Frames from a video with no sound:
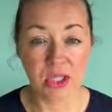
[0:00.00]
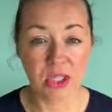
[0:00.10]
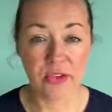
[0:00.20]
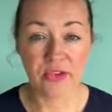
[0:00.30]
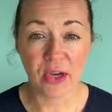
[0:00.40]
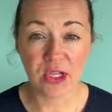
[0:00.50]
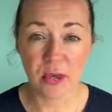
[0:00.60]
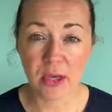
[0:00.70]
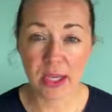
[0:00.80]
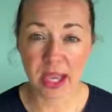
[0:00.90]
So the
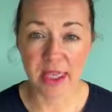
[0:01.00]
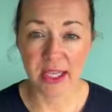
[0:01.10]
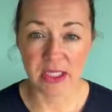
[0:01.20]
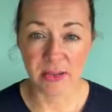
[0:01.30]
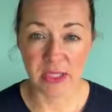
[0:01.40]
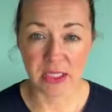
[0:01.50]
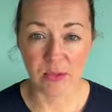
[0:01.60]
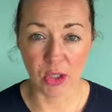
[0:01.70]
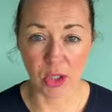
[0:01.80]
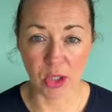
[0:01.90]
first one in this
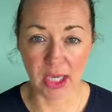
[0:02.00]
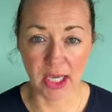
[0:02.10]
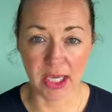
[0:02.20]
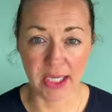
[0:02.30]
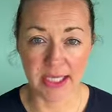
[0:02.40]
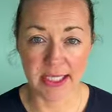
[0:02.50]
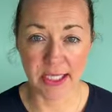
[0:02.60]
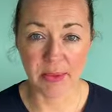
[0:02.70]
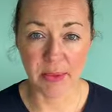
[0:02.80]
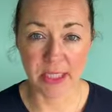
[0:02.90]
week's blog
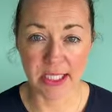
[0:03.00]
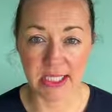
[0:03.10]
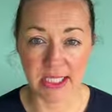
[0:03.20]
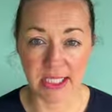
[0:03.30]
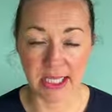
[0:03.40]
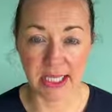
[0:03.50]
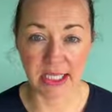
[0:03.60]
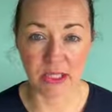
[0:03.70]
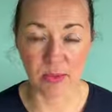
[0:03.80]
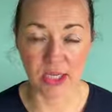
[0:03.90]
is buttons and
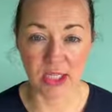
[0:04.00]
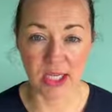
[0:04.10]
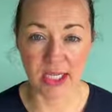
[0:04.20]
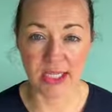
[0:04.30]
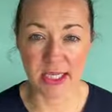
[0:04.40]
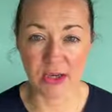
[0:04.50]
light switches.